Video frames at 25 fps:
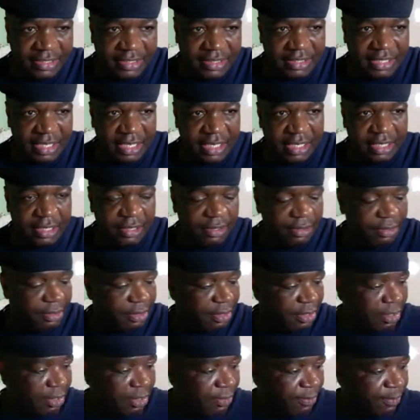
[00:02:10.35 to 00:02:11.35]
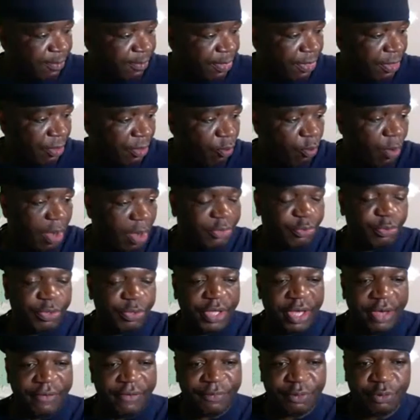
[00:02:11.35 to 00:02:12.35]
see what
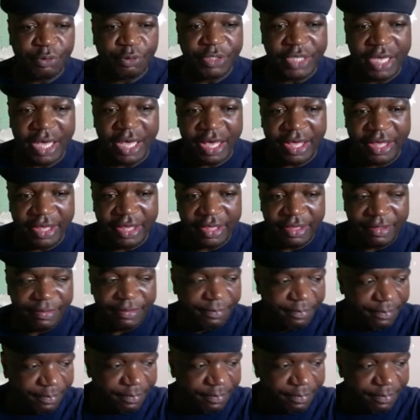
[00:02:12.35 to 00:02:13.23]
we have today.